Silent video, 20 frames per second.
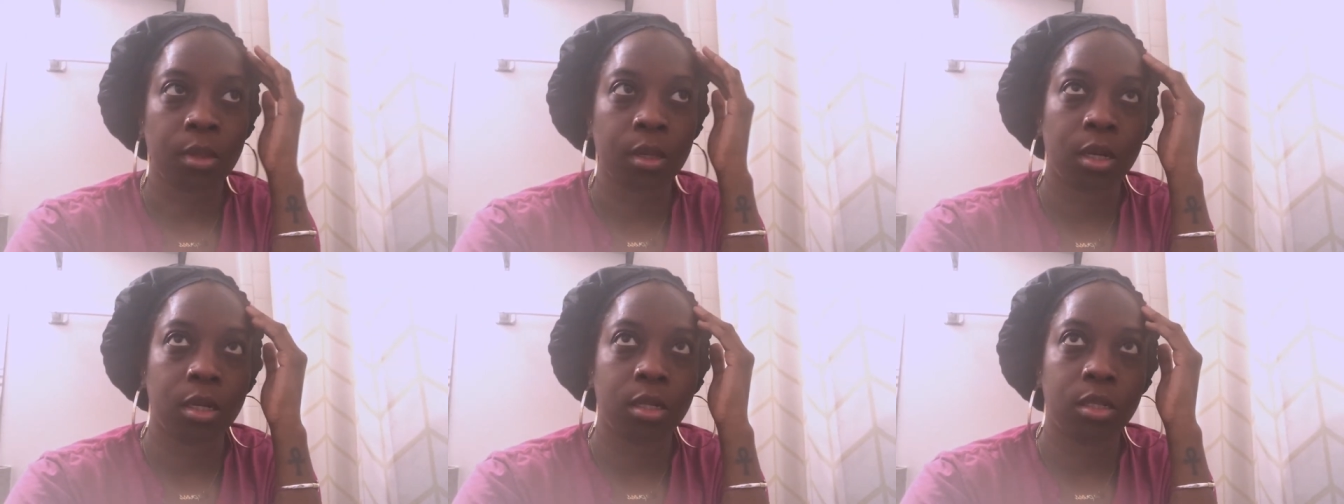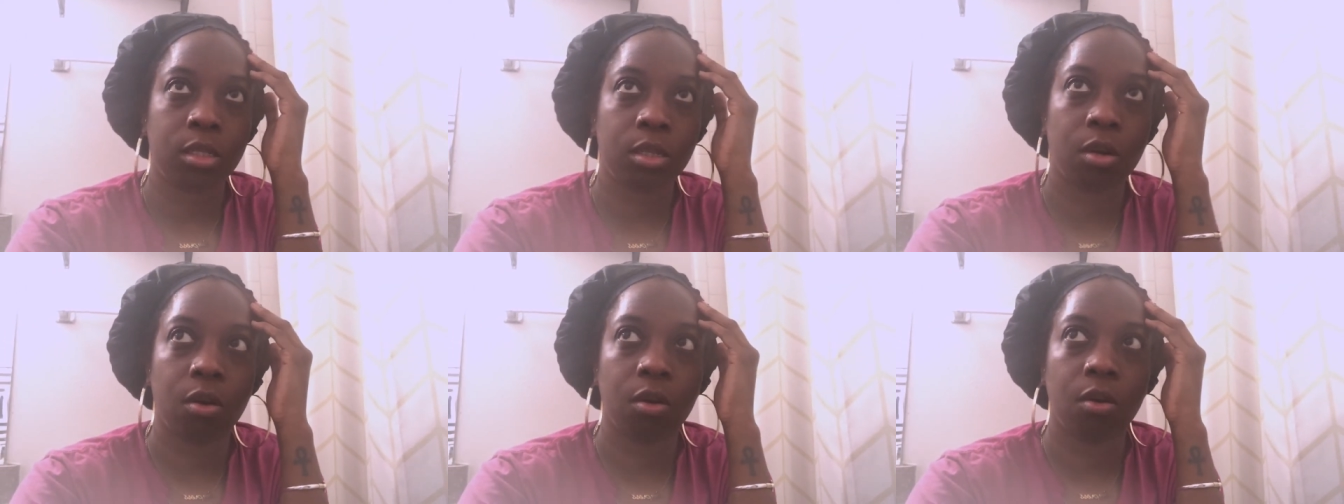
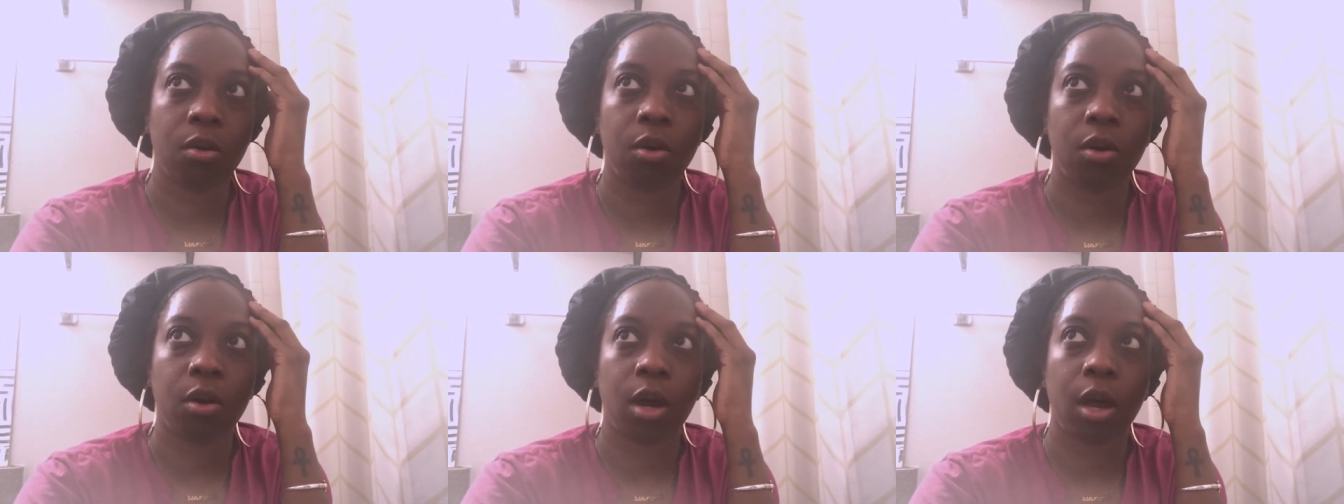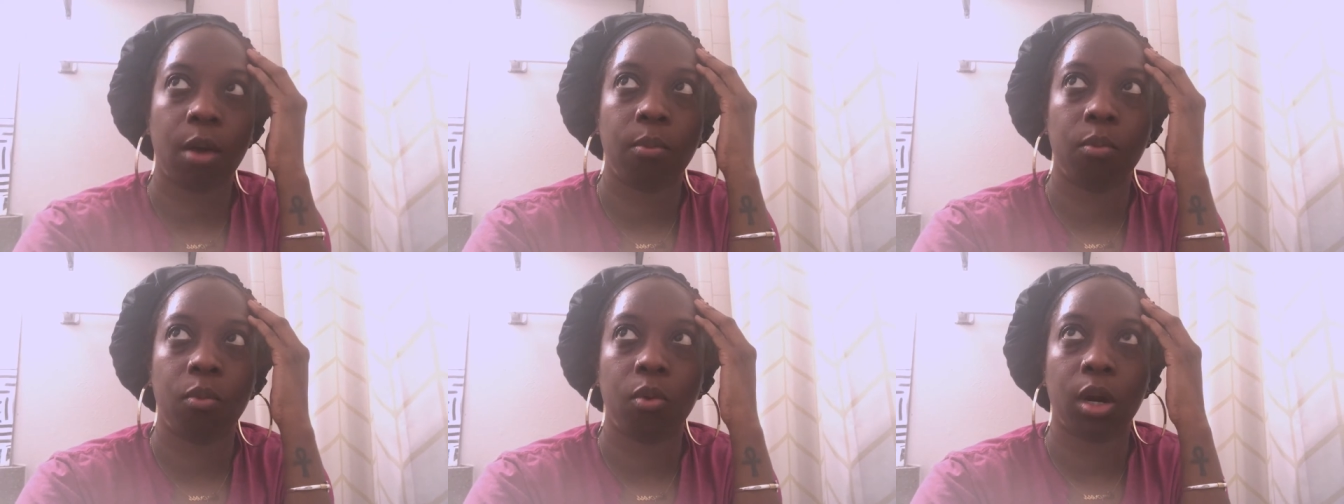so
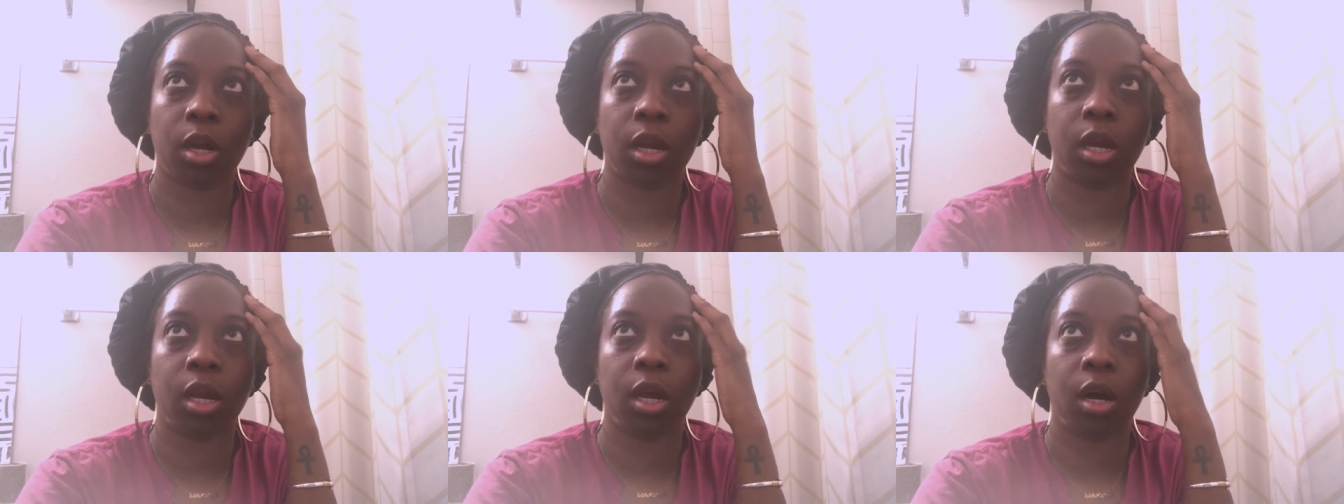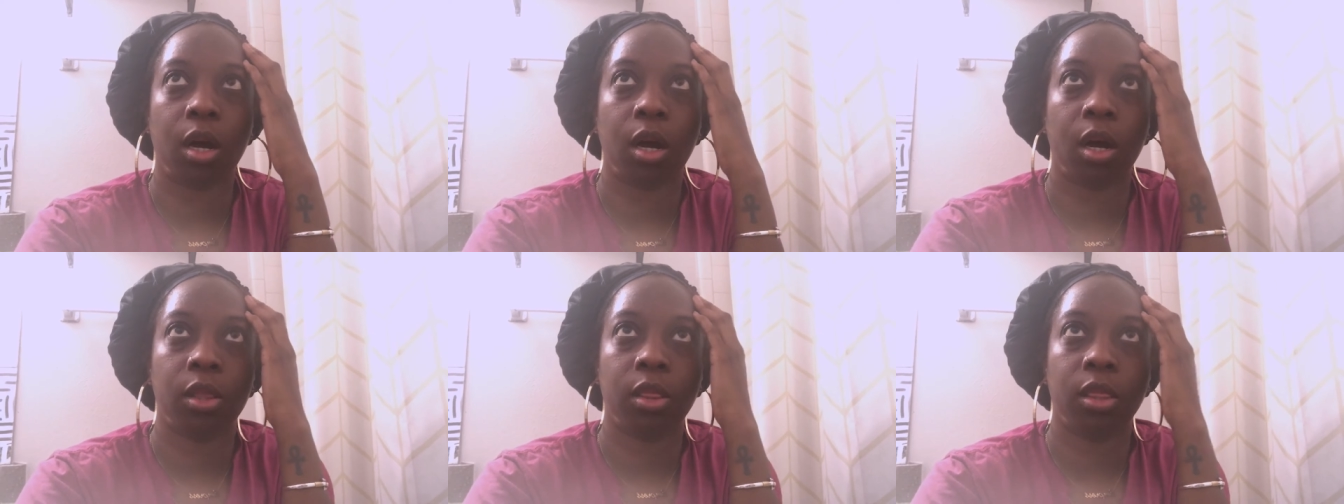I'm working
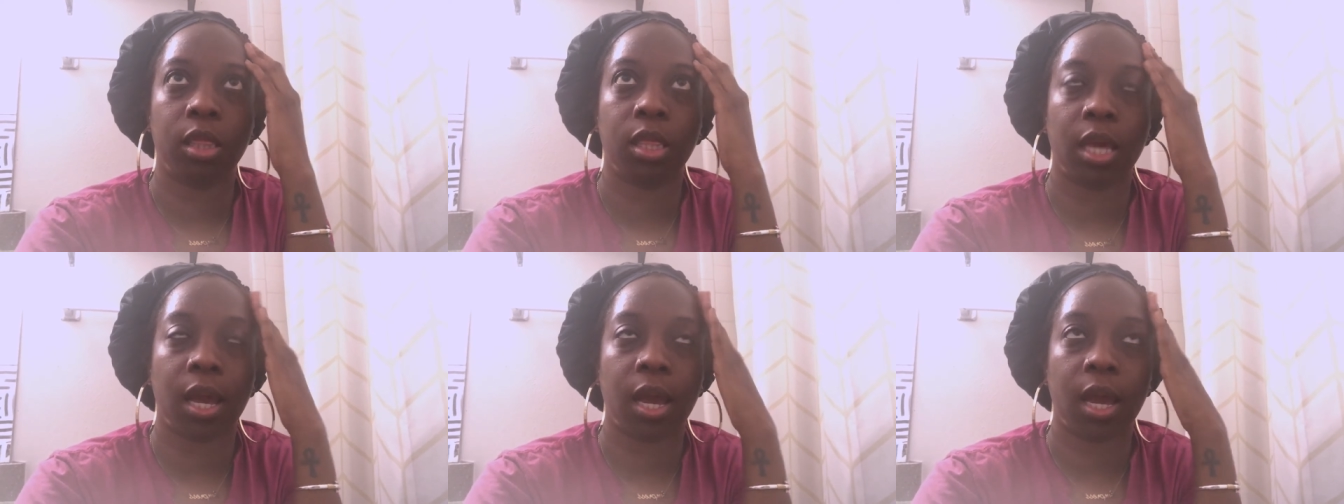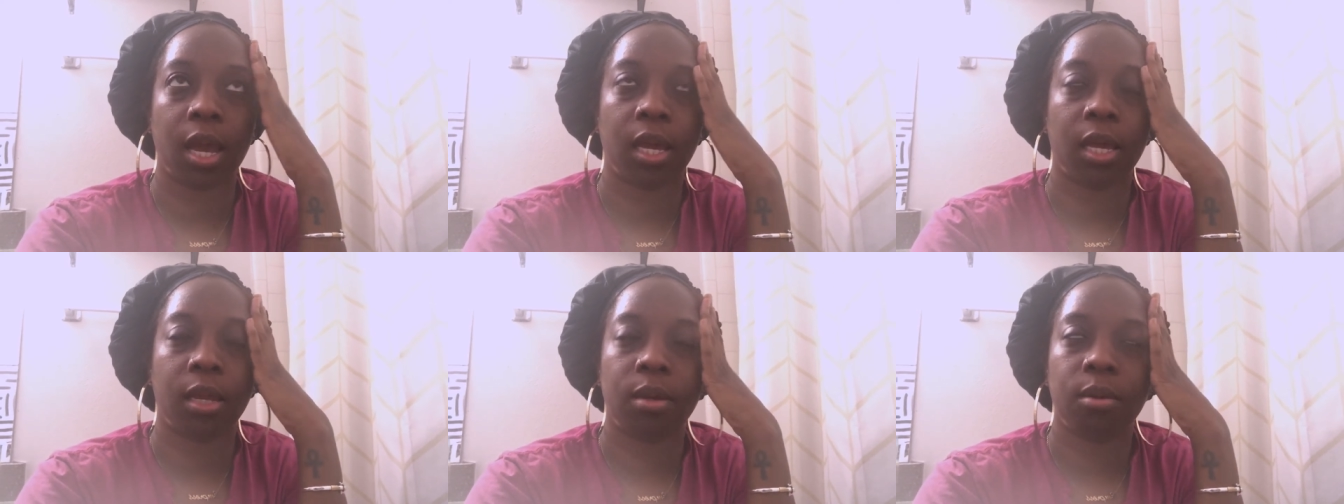on
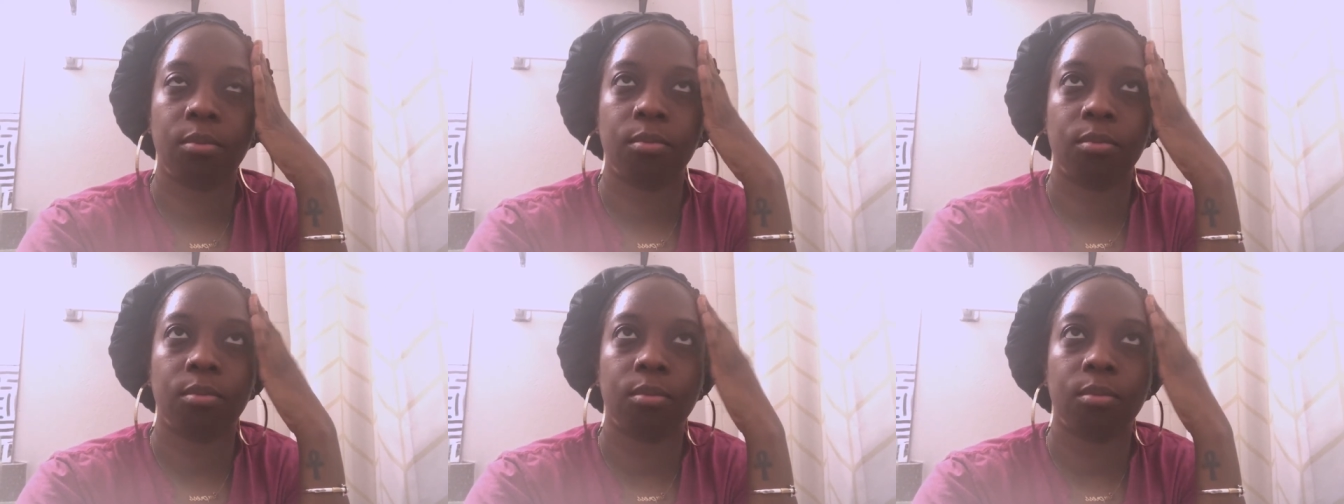that.